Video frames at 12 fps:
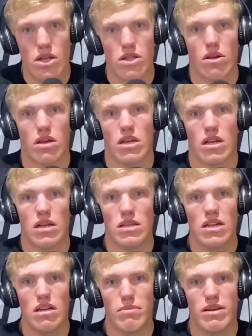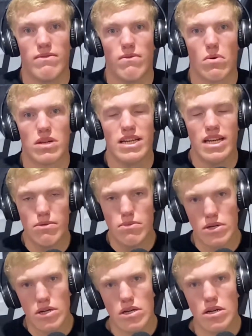They'll continue to be a Ford team.
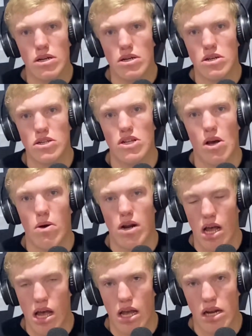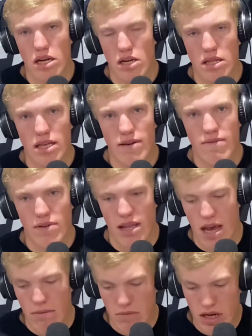So, uh, good thing for
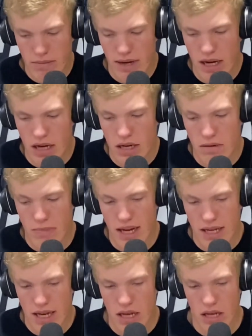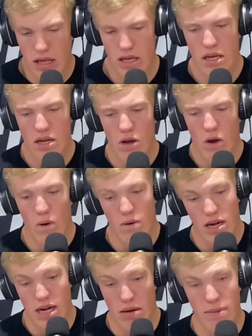them. Going to be a big deal.
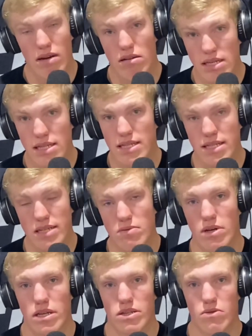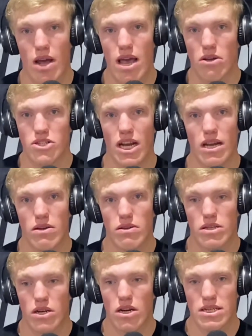It'll be interesting to see what how Jake
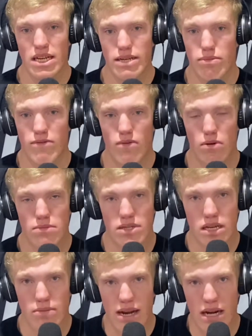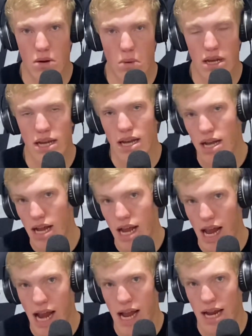Garcia performs compared to what
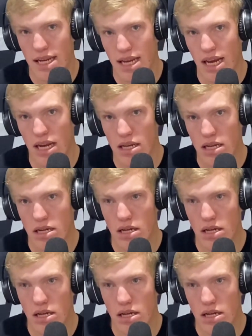Hailie Deegan